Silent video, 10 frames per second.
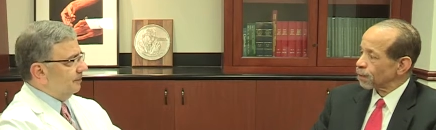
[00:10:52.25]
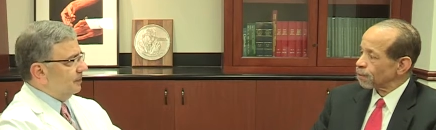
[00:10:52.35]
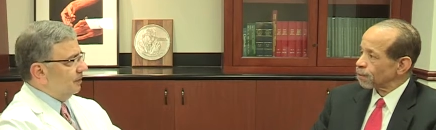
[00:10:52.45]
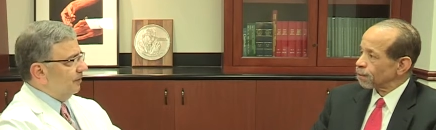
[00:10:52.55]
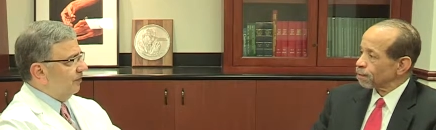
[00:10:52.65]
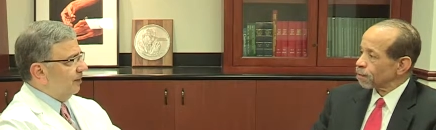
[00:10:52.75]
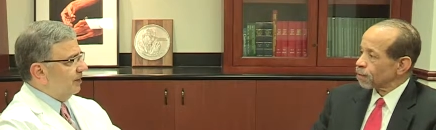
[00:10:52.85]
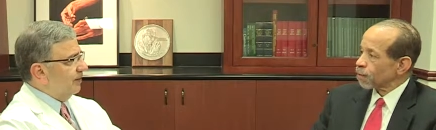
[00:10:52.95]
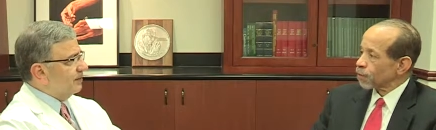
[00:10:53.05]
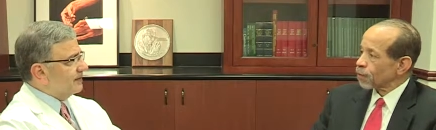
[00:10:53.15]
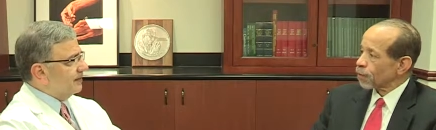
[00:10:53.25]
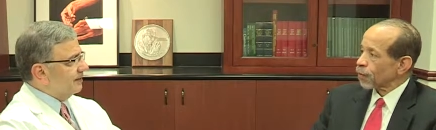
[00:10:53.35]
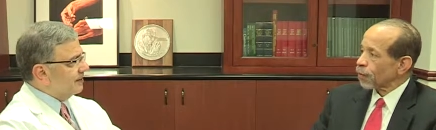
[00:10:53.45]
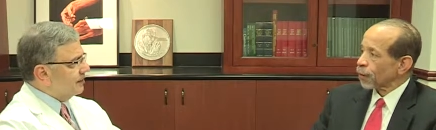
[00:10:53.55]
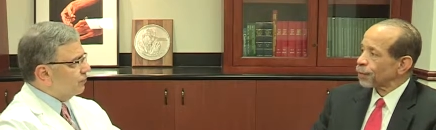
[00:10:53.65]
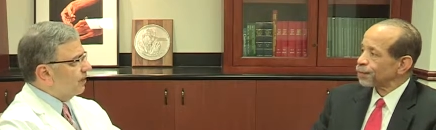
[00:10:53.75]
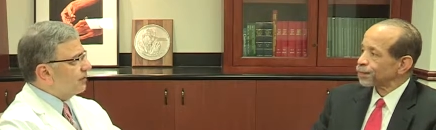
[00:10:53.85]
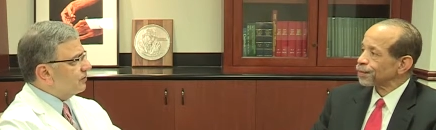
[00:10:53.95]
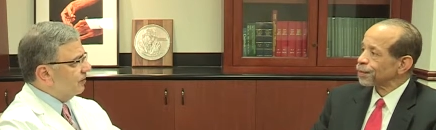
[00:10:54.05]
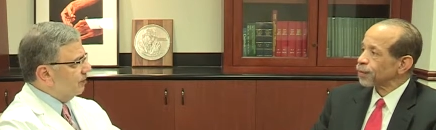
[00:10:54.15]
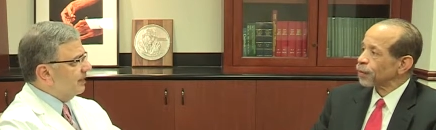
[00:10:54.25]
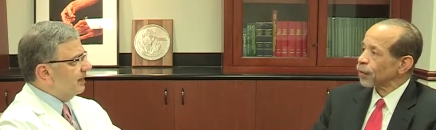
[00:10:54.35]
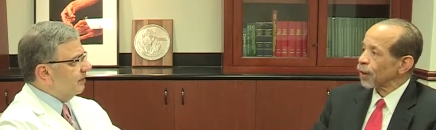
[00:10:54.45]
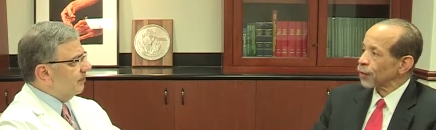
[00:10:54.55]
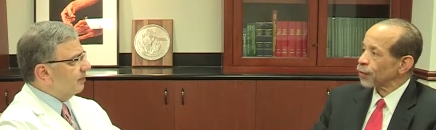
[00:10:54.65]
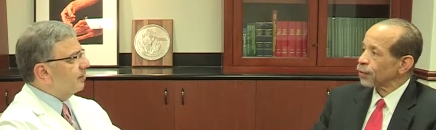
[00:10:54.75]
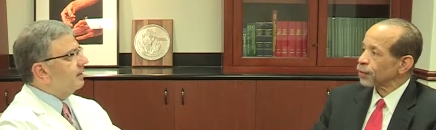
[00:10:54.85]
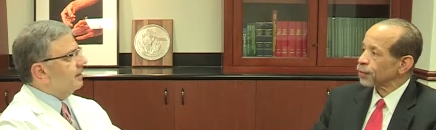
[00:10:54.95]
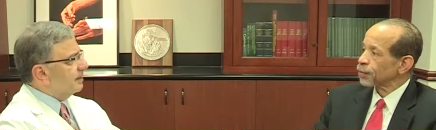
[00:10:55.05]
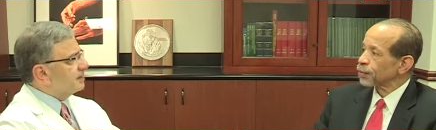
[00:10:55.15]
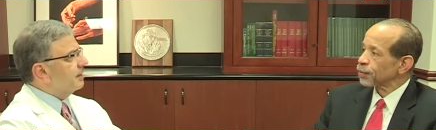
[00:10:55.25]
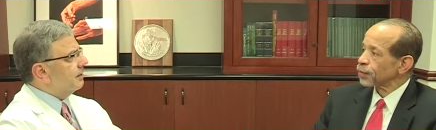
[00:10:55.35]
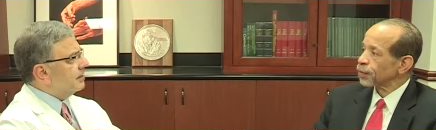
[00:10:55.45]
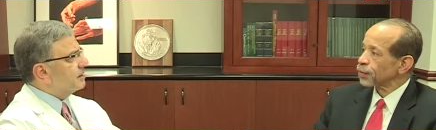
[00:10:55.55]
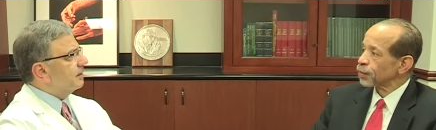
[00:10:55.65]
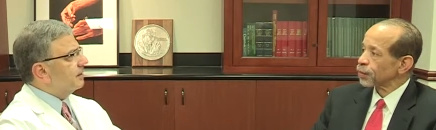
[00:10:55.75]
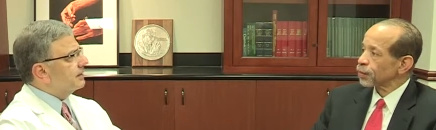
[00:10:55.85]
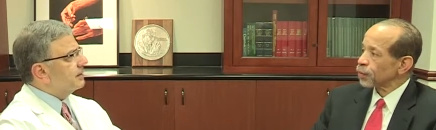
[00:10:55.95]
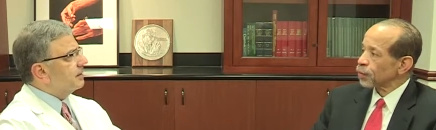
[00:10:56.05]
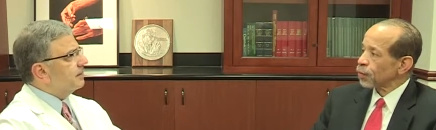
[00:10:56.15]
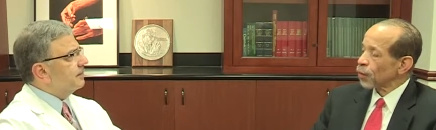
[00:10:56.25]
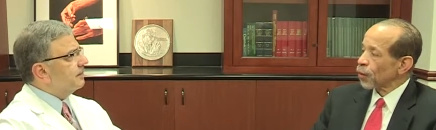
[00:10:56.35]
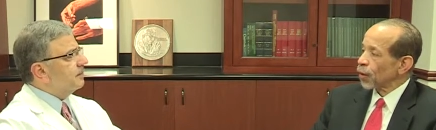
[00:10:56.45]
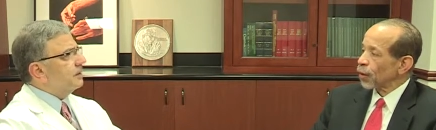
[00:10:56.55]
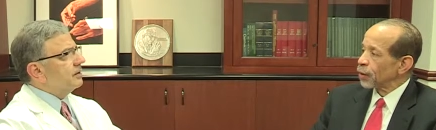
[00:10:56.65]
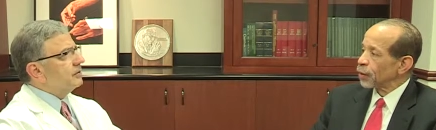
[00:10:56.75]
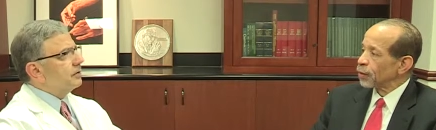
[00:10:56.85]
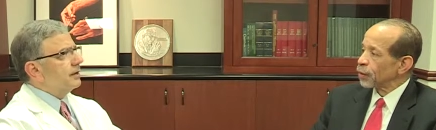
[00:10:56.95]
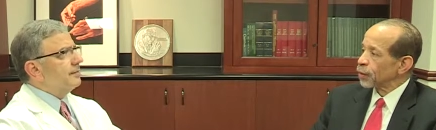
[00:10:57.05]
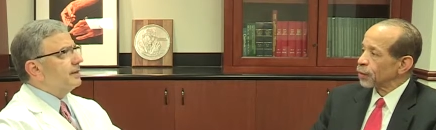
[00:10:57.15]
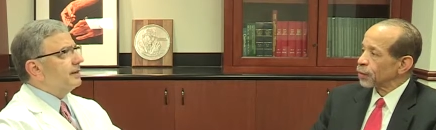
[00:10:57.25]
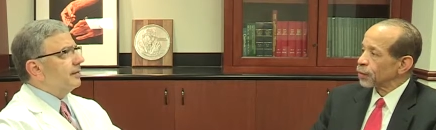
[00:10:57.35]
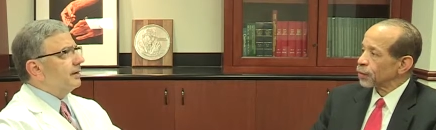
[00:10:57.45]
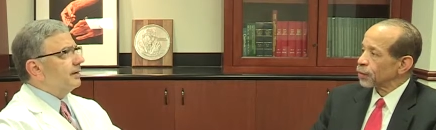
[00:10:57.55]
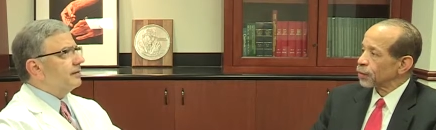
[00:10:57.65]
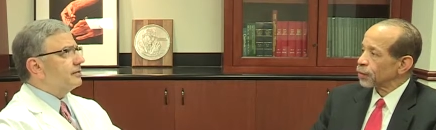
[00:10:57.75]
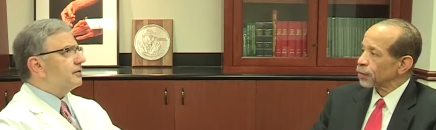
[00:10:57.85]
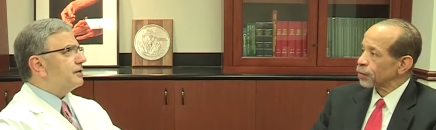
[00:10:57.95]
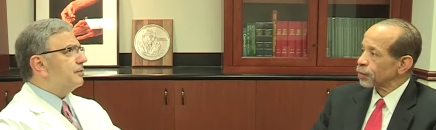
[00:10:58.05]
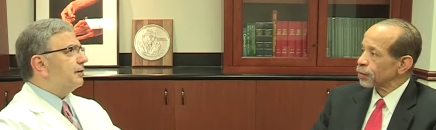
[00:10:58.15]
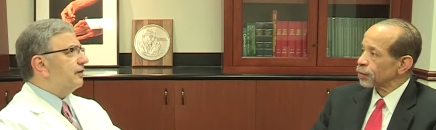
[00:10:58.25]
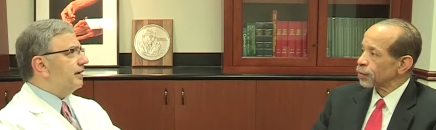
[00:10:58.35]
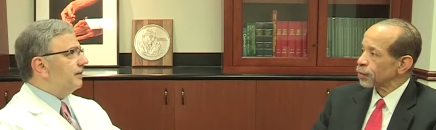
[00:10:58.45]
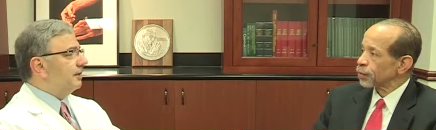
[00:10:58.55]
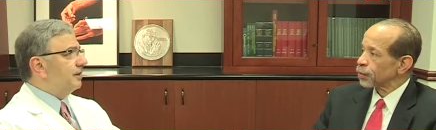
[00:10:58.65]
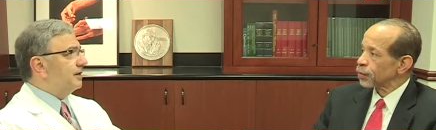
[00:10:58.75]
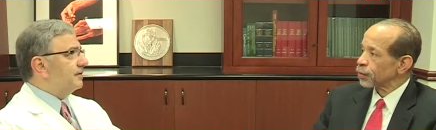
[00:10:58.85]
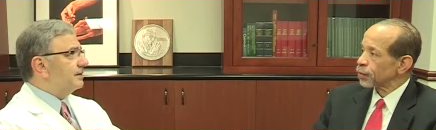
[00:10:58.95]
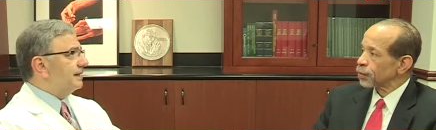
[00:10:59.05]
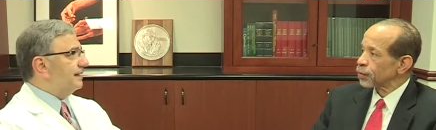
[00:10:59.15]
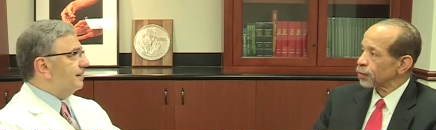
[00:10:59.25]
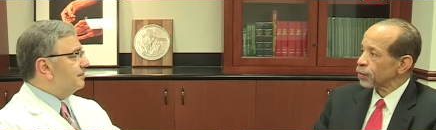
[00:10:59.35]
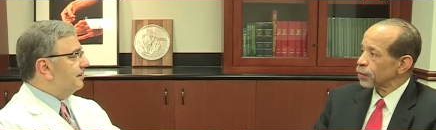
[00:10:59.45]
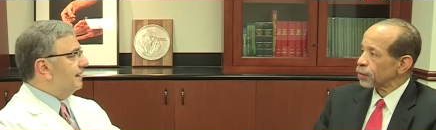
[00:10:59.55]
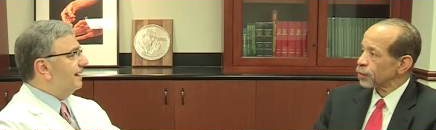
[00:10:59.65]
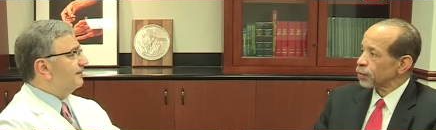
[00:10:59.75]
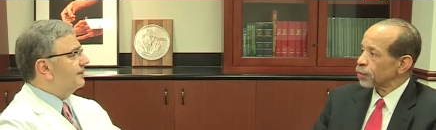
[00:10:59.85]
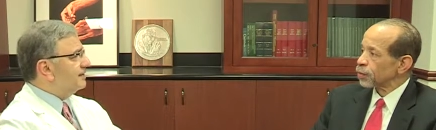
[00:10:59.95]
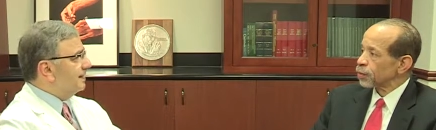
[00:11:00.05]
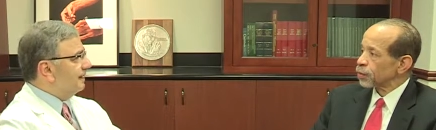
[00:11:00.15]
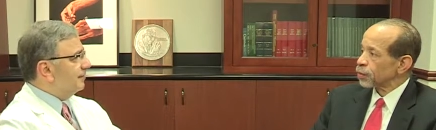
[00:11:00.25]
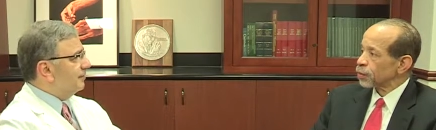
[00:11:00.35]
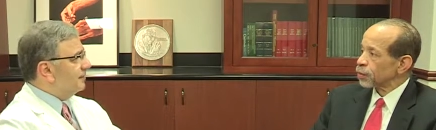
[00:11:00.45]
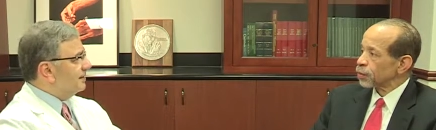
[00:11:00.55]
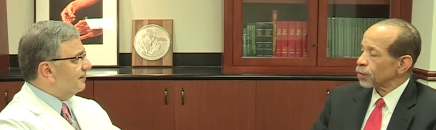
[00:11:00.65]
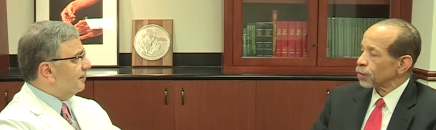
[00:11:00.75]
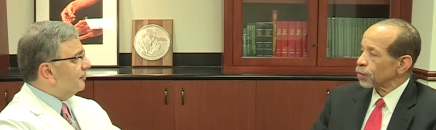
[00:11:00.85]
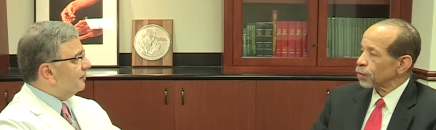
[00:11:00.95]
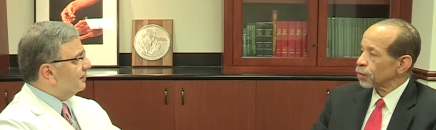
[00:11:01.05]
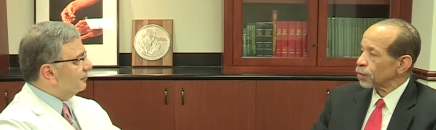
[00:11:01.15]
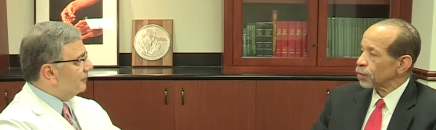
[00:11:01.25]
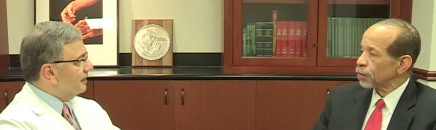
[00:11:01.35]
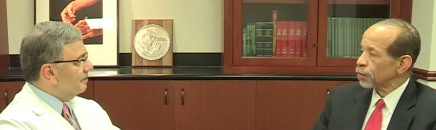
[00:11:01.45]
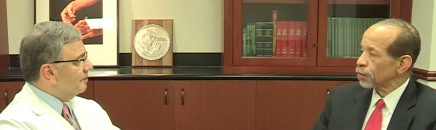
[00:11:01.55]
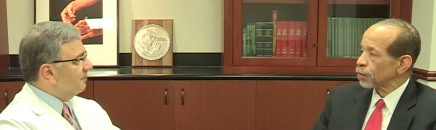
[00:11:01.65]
Speaker 1: You know, if, I mean, obviously this is rational behavior, yes. et cetera, et cetera, et cetera. Right. Do they? I mean, is there some craving because at times in the Atkins diet, obviously the other extreme,